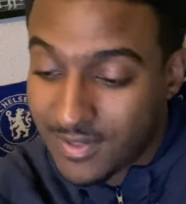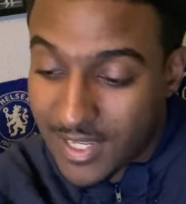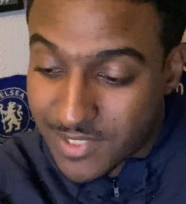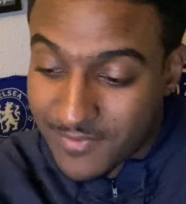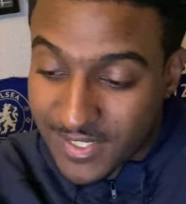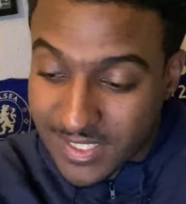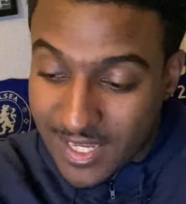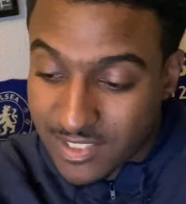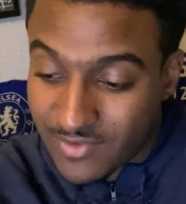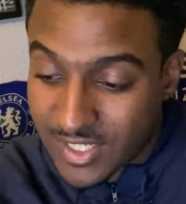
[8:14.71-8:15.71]
as things
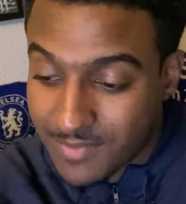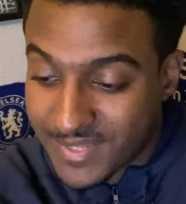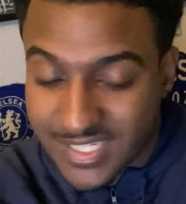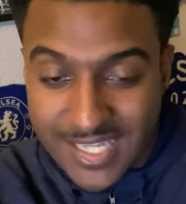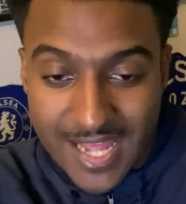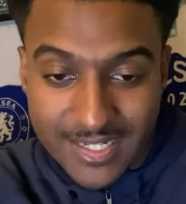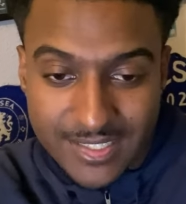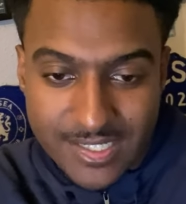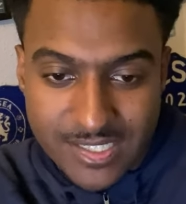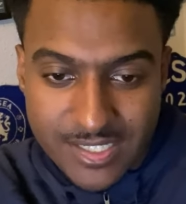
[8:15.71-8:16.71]
as things have been standing
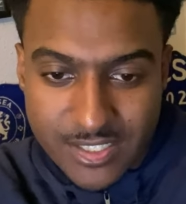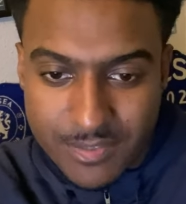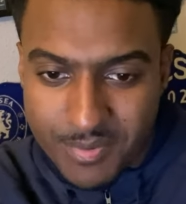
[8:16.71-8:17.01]
this season.